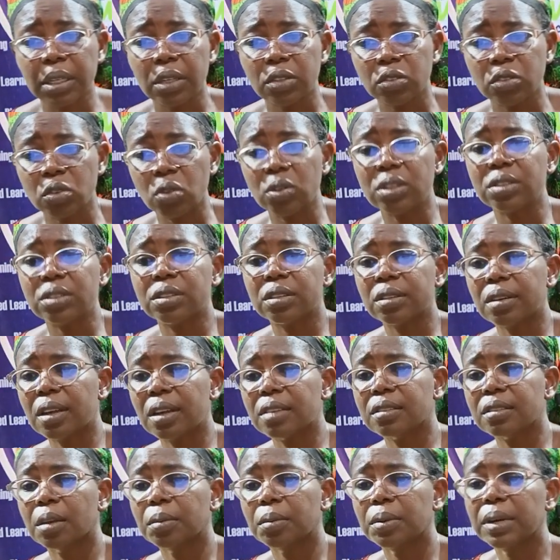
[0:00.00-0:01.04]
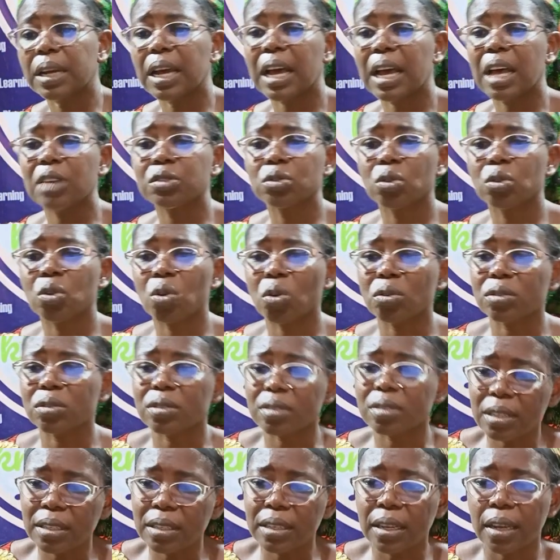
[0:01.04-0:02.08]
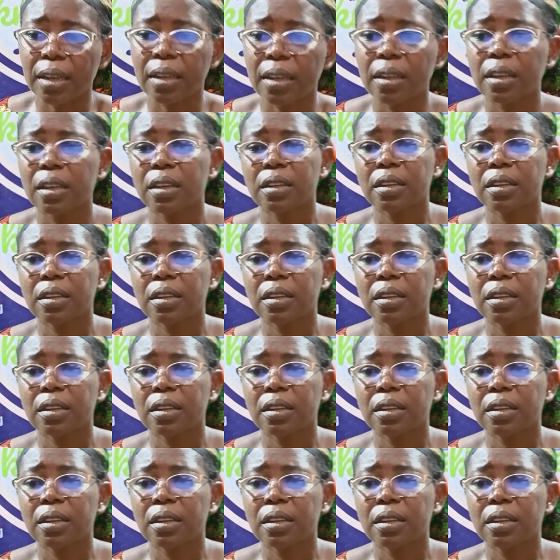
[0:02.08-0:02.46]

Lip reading: So the serious librarian has to consider